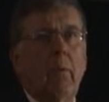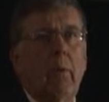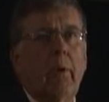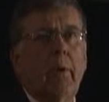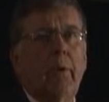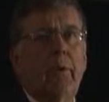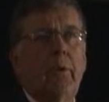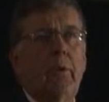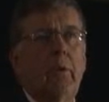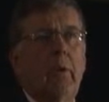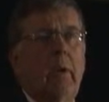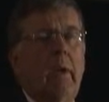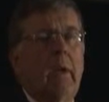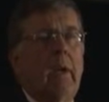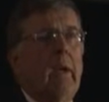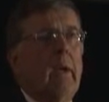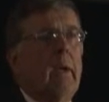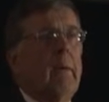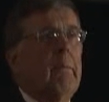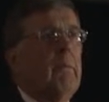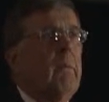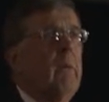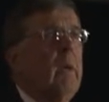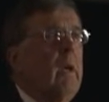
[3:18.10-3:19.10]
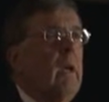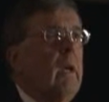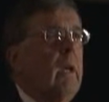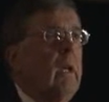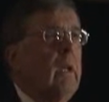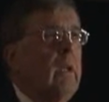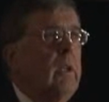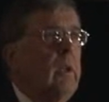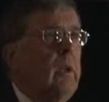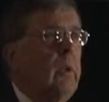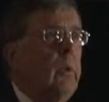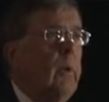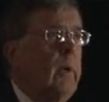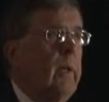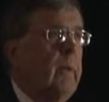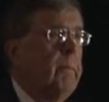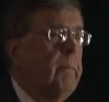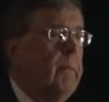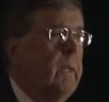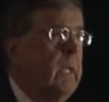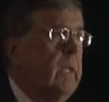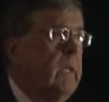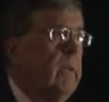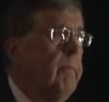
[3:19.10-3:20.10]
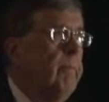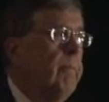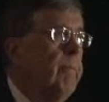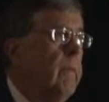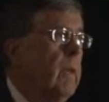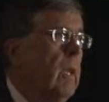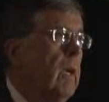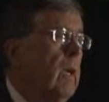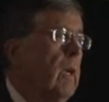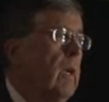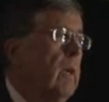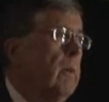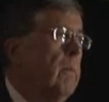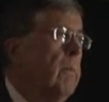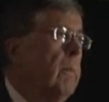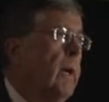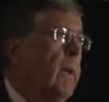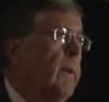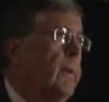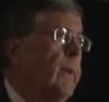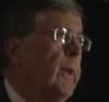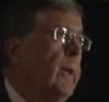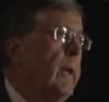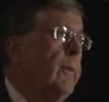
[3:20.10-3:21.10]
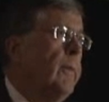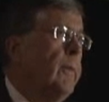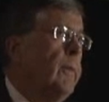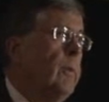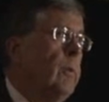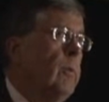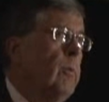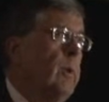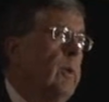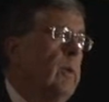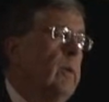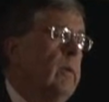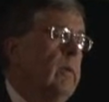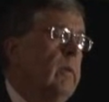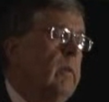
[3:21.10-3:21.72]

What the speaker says: with UDM and UNB, but that the